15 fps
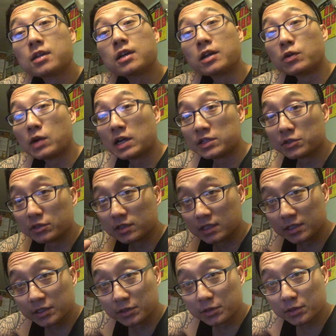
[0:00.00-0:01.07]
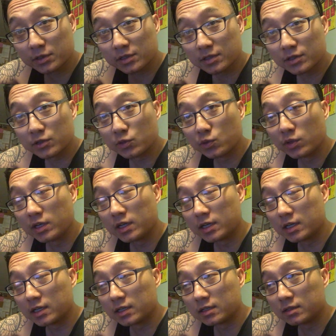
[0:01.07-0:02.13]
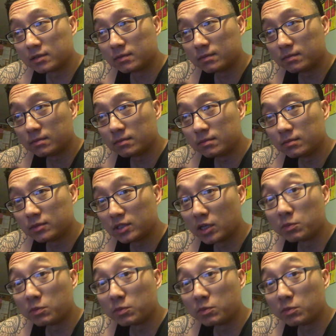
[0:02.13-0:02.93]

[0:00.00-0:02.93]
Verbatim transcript: congratulations to the uh,